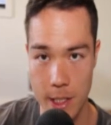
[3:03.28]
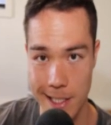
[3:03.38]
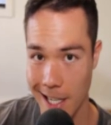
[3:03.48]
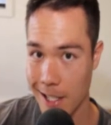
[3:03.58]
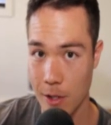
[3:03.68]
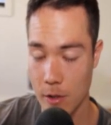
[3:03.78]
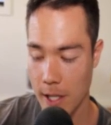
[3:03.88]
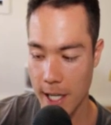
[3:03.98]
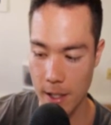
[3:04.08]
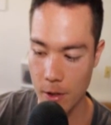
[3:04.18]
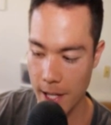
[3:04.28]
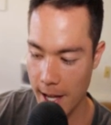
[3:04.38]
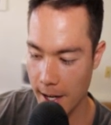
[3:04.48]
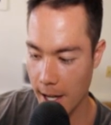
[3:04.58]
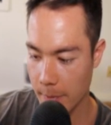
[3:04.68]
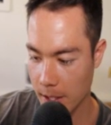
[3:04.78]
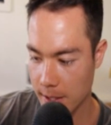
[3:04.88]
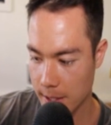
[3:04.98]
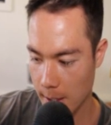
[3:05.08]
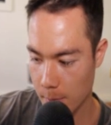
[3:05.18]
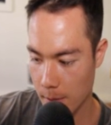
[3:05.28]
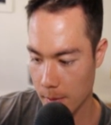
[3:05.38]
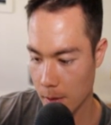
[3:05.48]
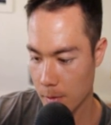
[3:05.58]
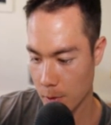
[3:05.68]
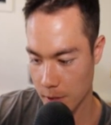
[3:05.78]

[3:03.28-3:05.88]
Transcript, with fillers: design do you like and all that. I'm going to skip it for